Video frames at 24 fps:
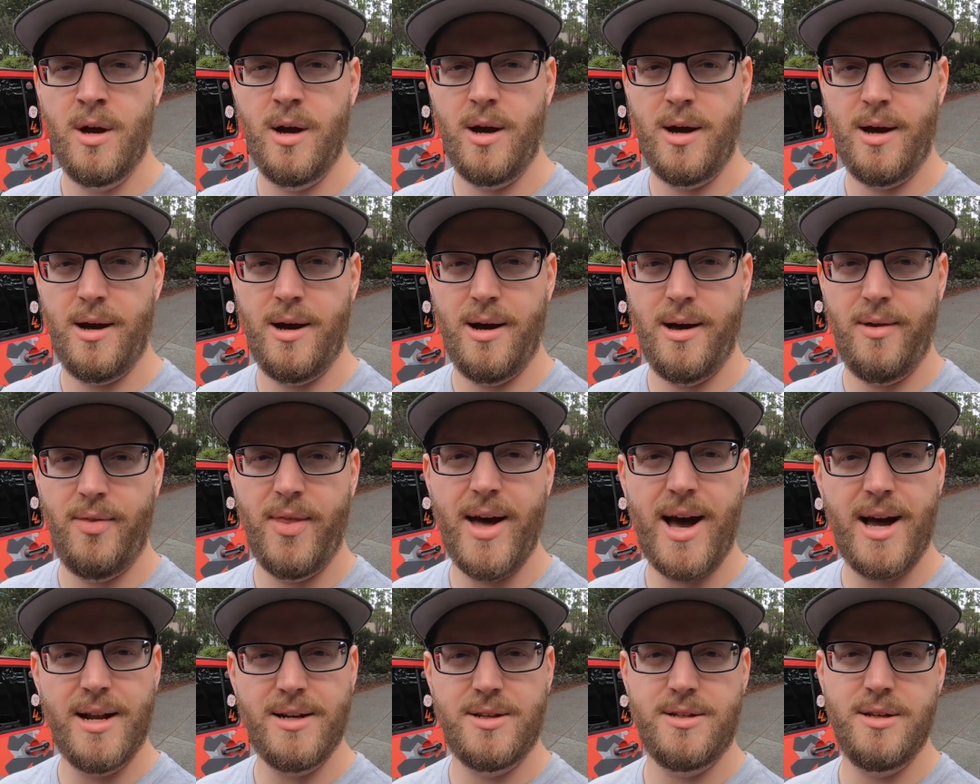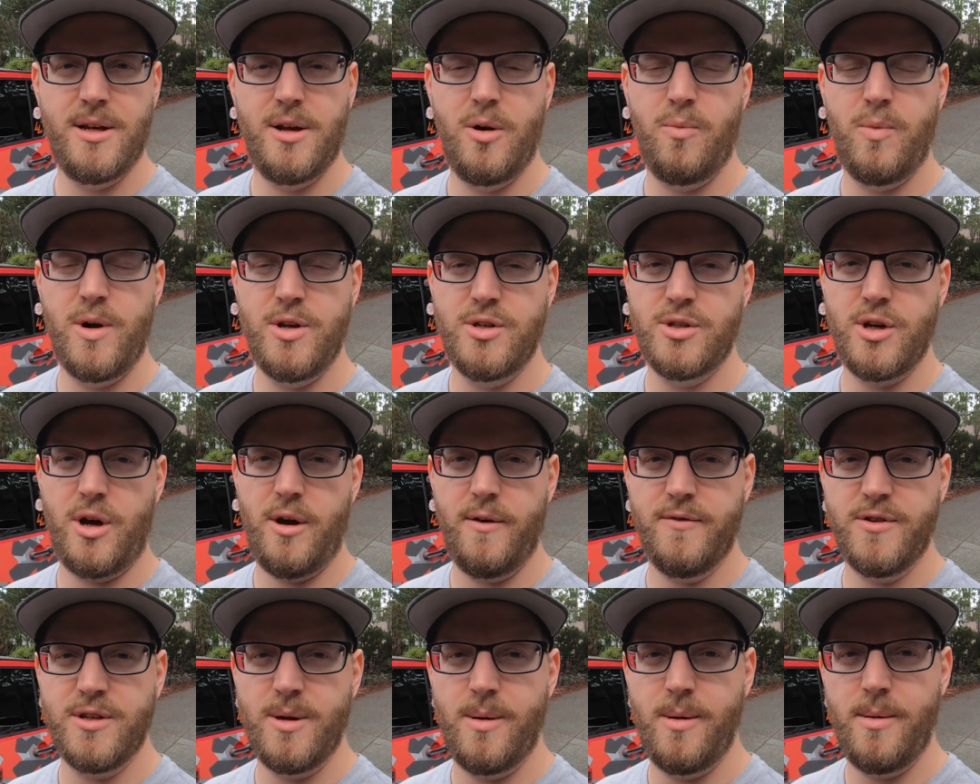and that did
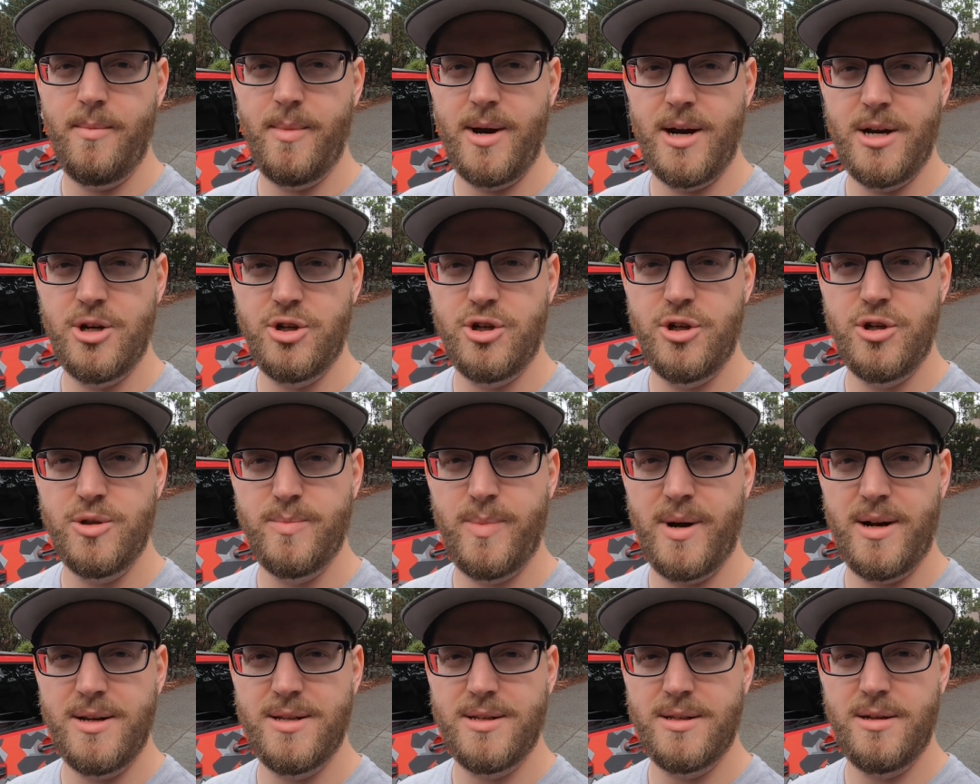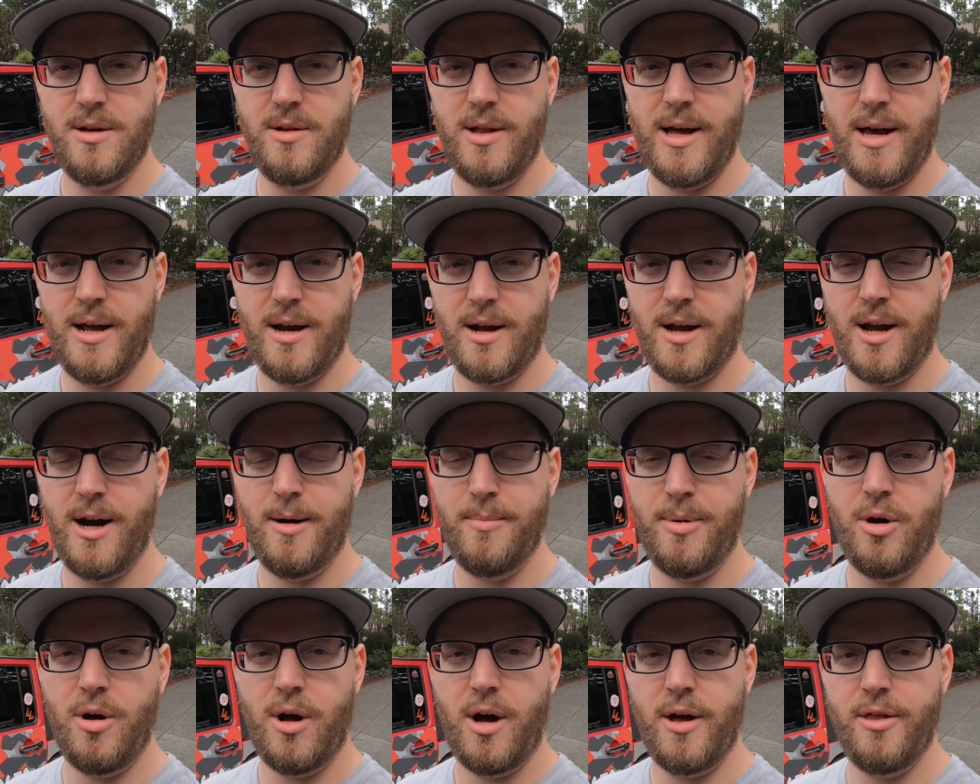resolve some of my issues, but I still had a
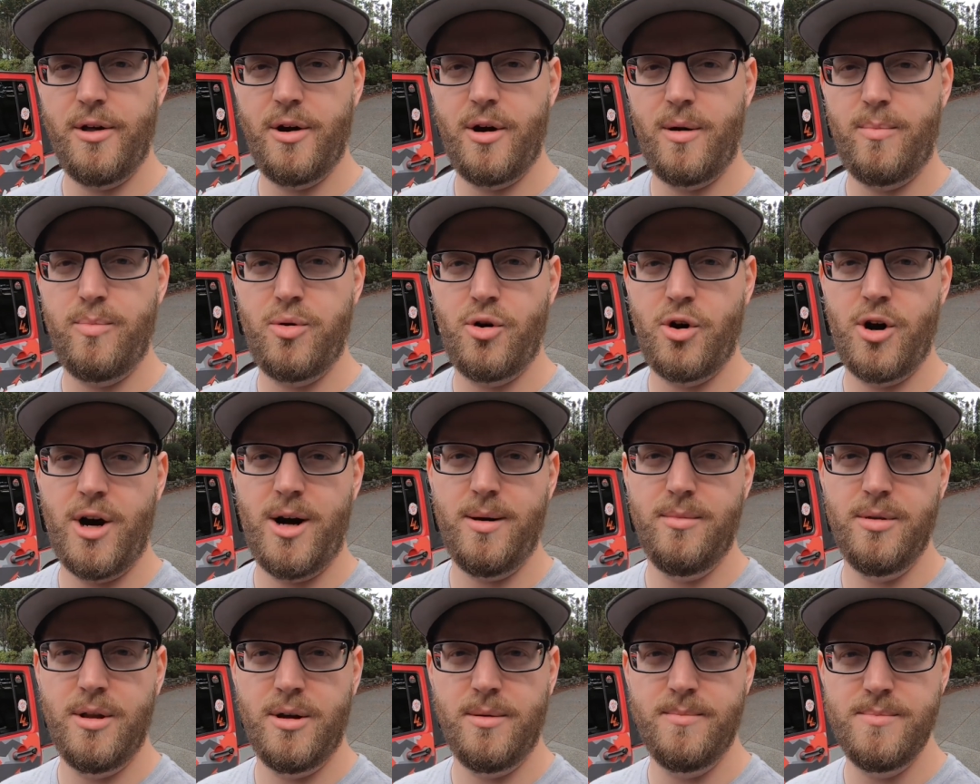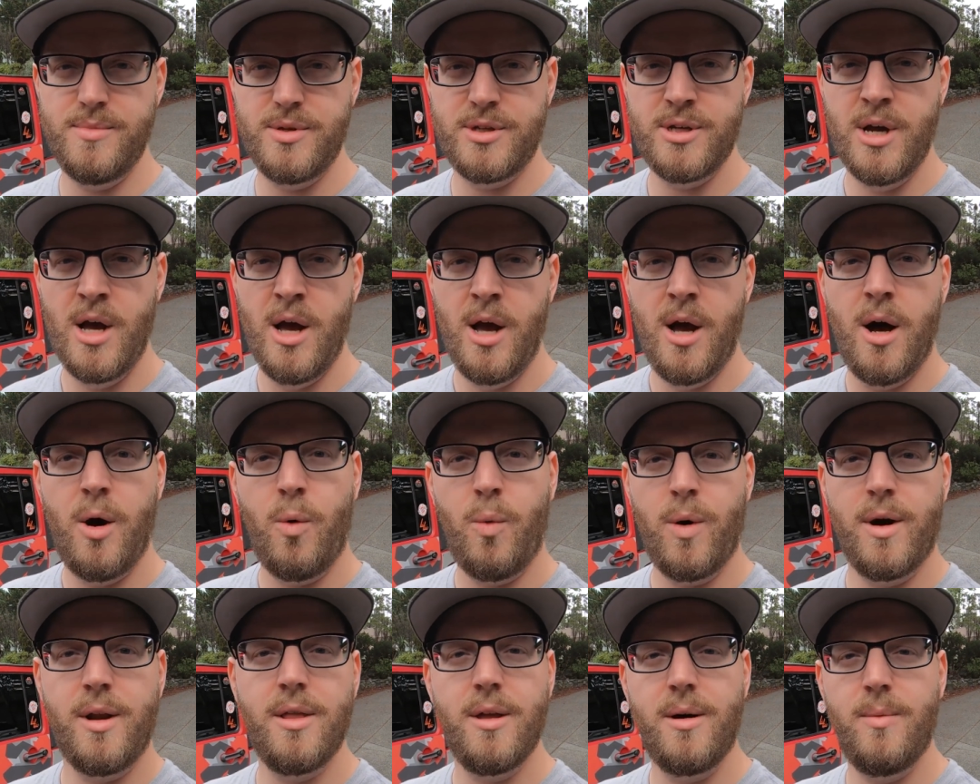couple other problems.
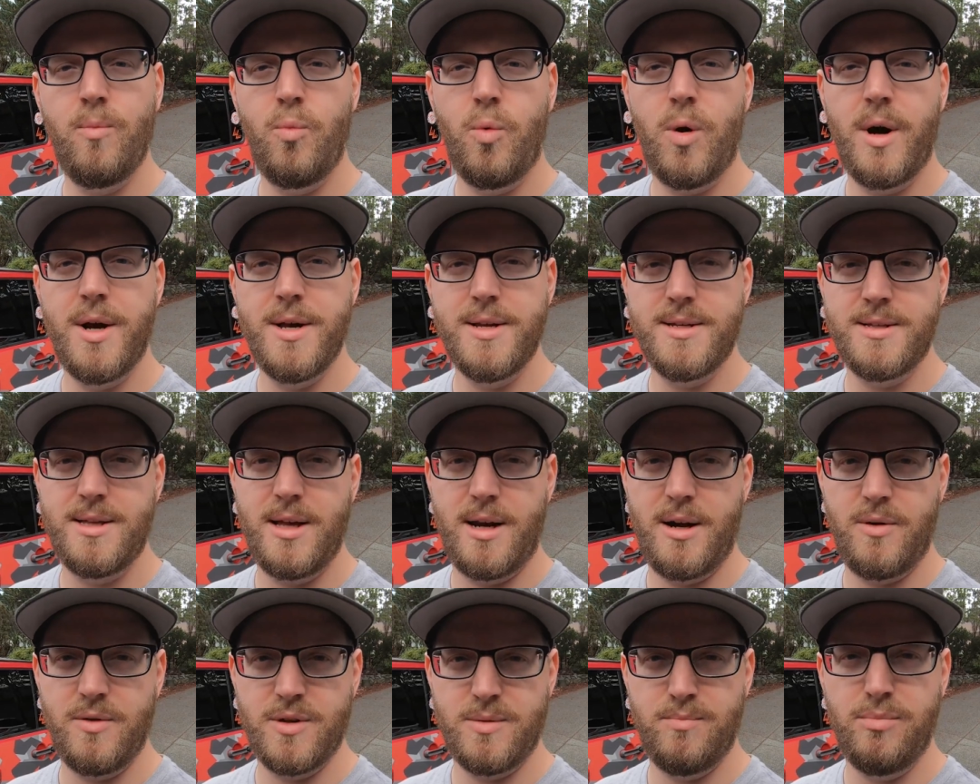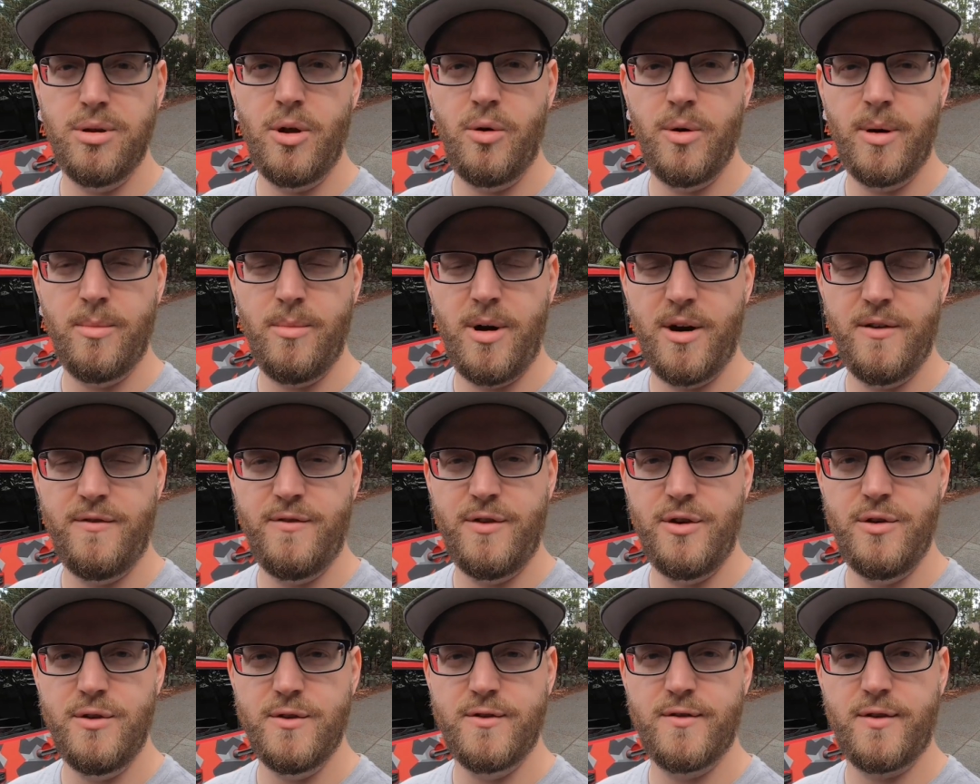One of them was that I was blowing my
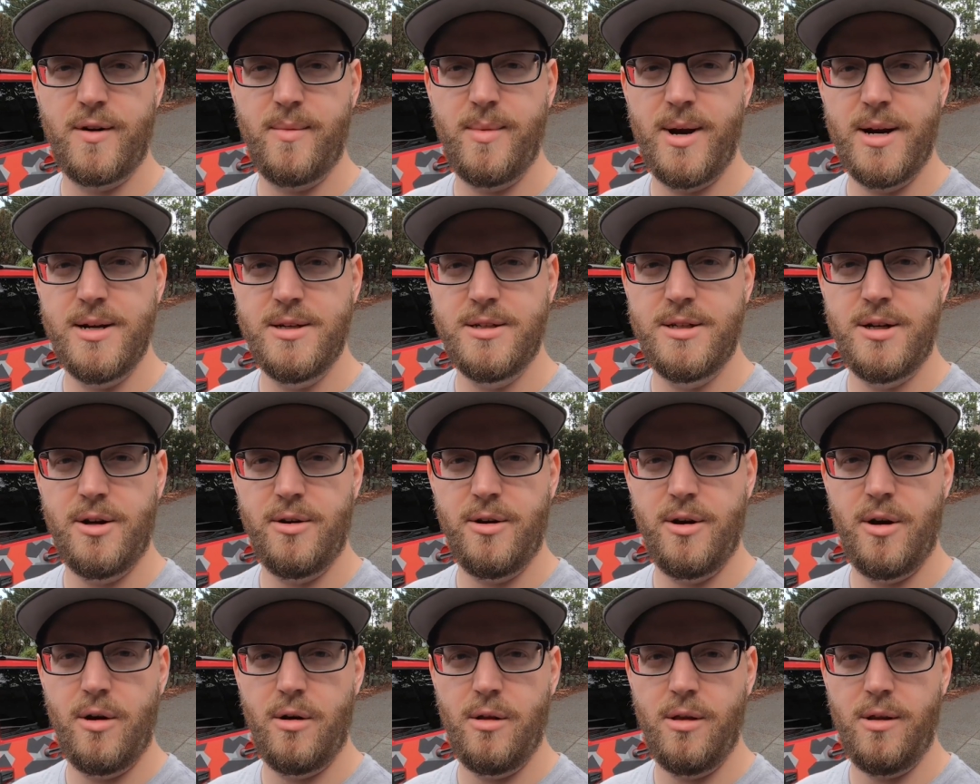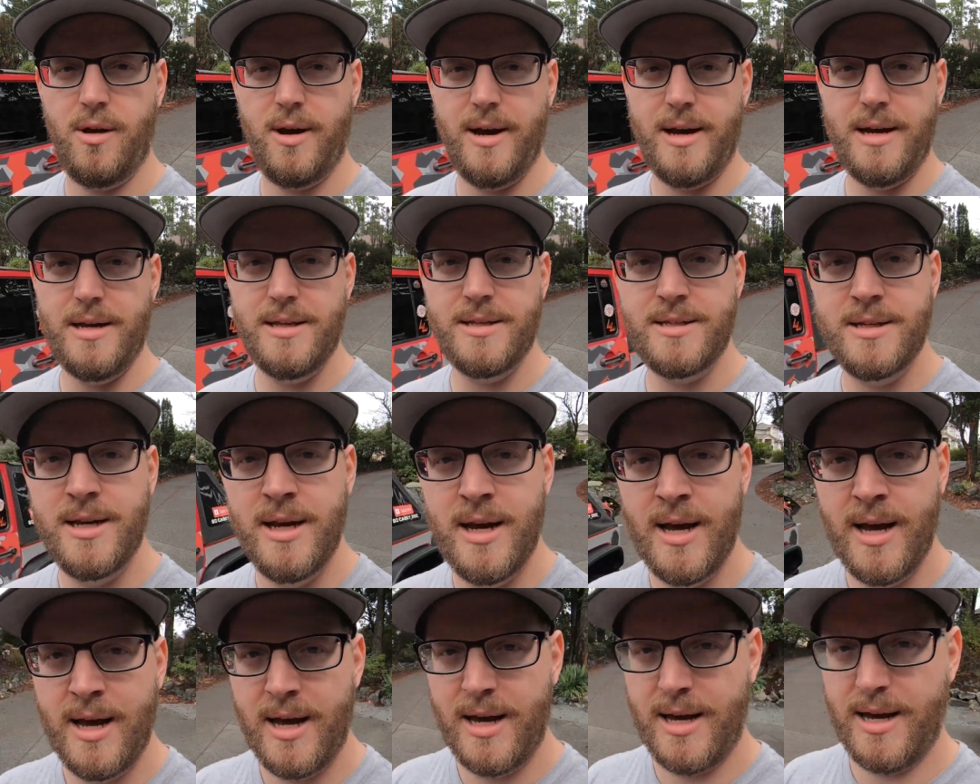fuse for my interior lights,
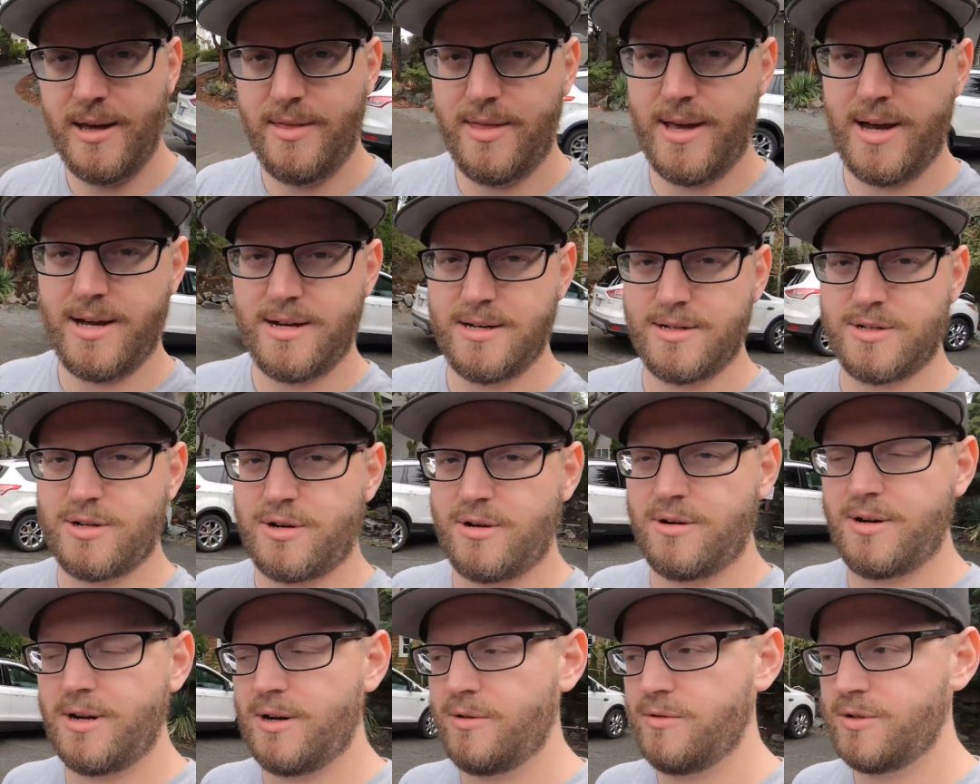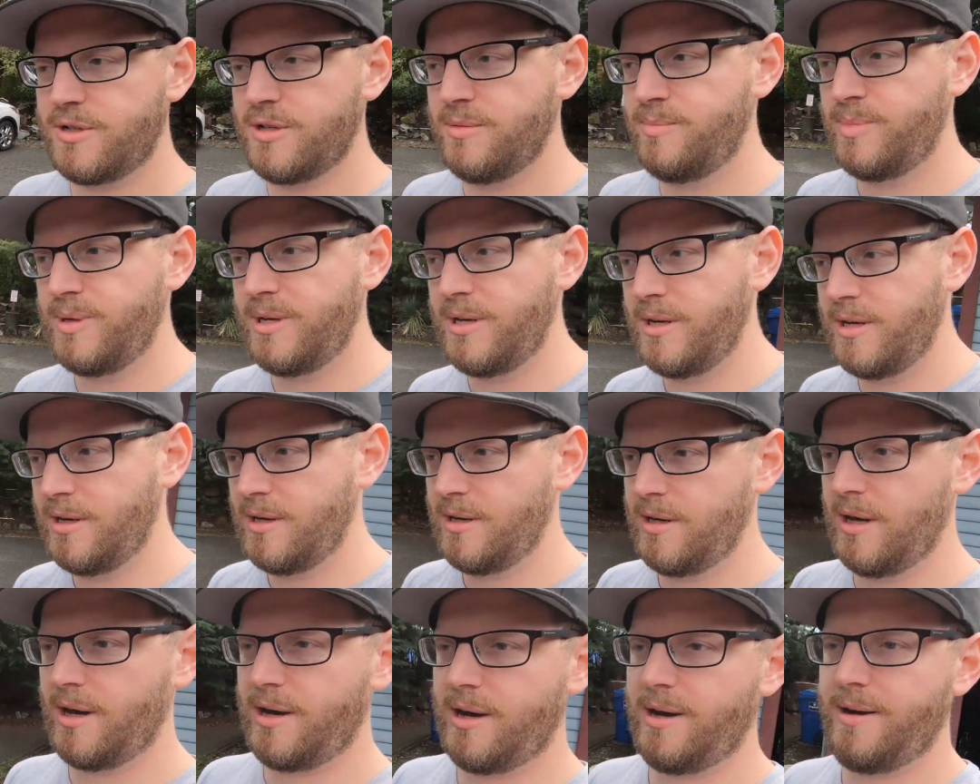and that turned out to
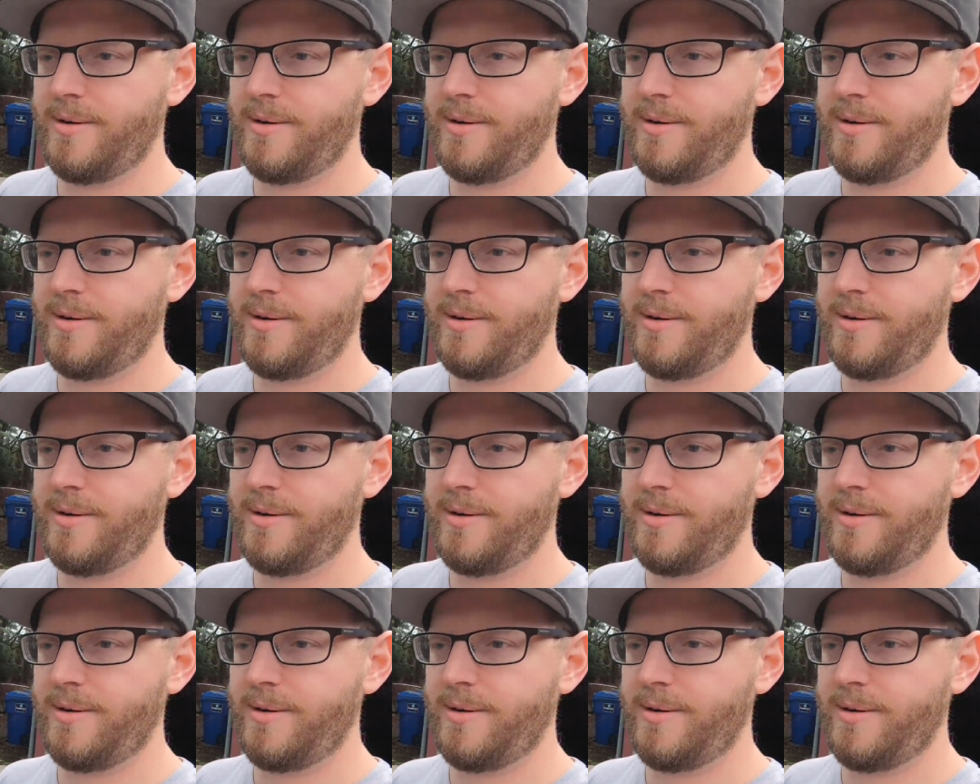be,